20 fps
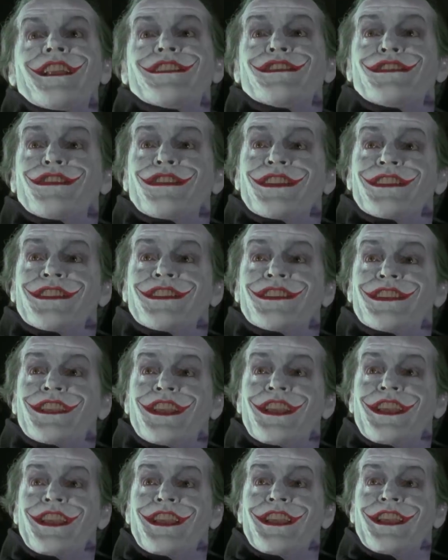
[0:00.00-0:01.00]
of the narrative
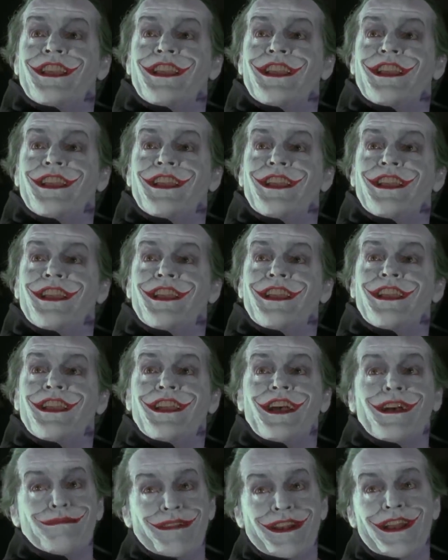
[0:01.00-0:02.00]
focus goes to
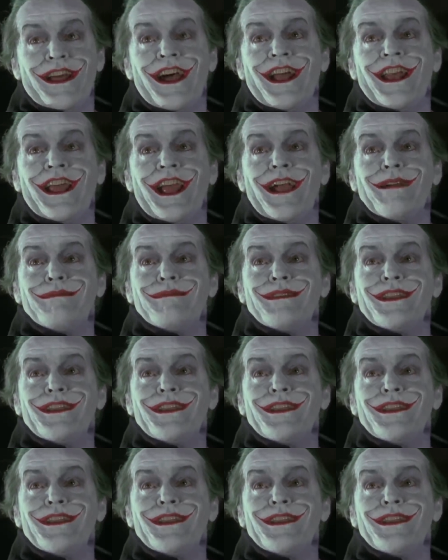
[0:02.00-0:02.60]
his character of Jack